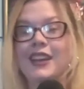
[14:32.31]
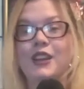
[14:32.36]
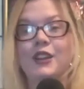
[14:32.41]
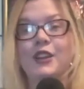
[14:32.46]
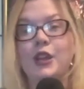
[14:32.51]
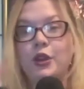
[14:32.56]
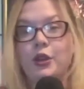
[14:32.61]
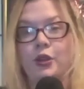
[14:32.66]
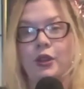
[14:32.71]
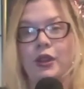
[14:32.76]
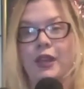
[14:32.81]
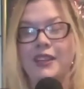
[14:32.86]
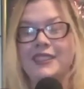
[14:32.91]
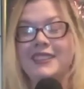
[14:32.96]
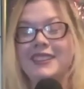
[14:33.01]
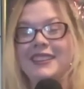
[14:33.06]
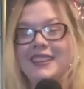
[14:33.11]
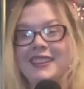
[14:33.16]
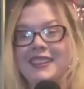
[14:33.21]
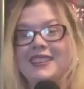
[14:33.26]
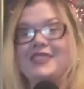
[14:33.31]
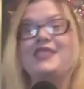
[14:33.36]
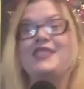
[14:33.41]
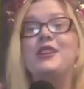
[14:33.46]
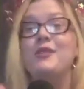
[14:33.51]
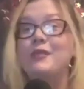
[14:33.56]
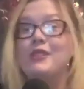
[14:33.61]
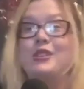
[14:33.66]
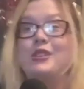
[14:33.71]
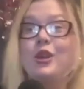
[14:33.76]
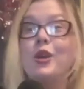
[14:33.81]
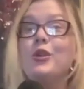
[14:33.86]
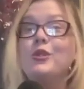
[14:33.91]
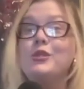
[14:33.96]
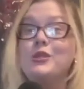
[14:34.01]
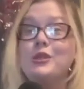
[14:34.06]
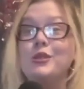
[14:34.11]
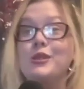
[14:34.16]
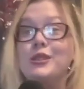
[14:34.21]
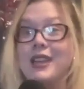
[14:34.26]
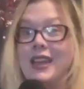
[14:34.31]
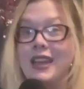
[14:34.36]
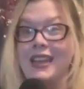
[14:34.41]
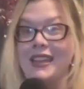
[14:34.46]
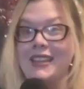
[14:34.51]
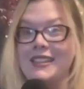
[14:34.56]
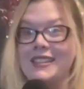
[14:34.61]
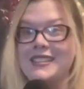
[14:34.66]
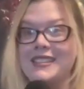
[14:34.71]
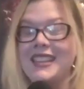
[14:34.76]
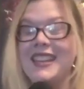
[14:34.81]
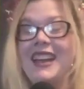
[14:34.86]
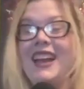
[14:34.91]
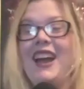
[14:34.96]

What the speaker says: Literally. This is going to be two seconds.